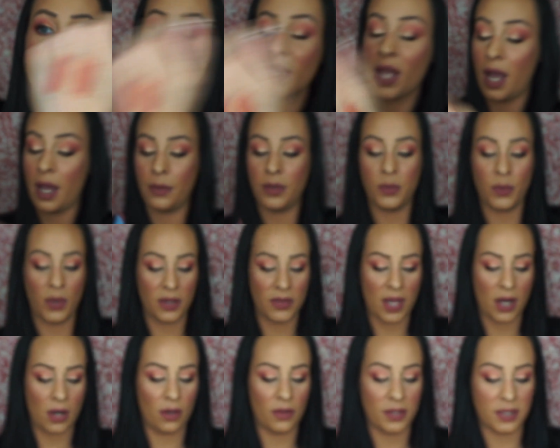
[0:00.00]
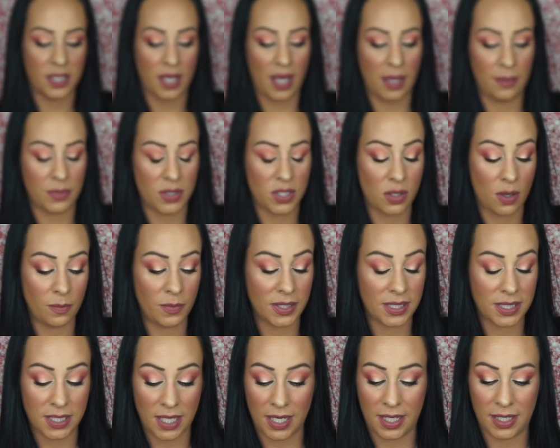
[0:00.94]
I would wear that all the time. So I'm
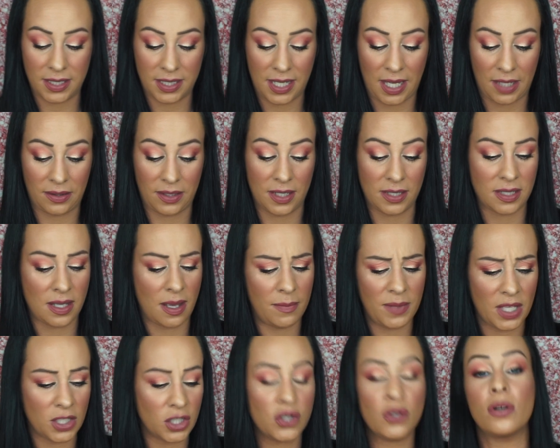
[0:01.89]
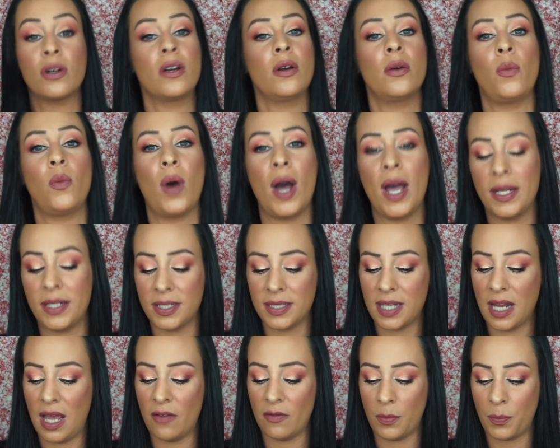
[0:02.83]
excited to get this. I'm not sure why it doesn't
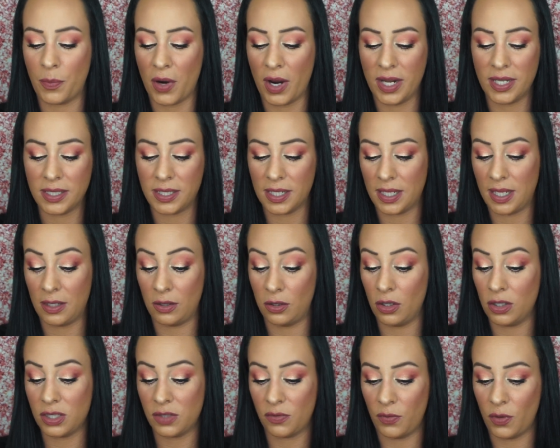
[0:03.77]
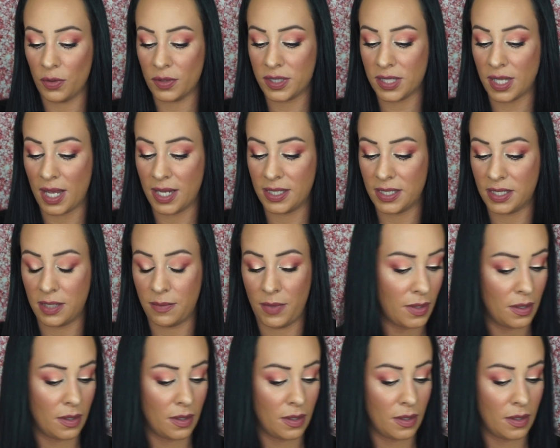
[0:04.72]
have a price. It looks full size to me.